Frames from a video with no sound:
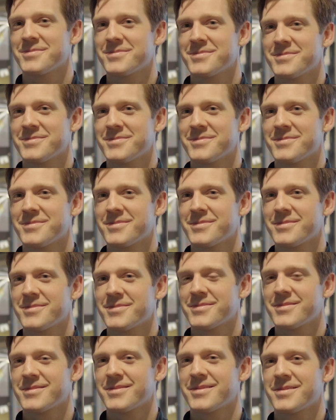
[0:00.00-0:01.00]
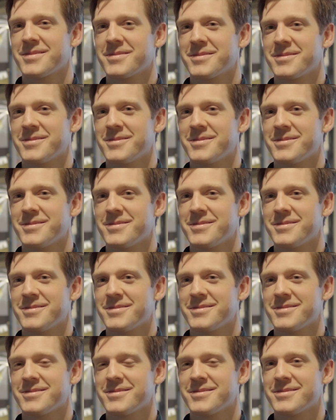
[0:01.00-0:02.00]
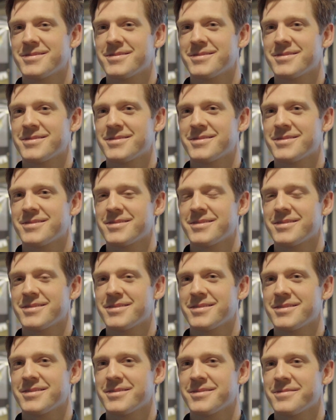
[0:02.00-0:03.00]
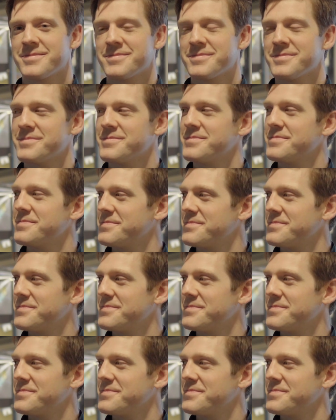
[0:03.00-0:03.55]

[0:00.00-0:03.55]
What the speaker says: (not speaking)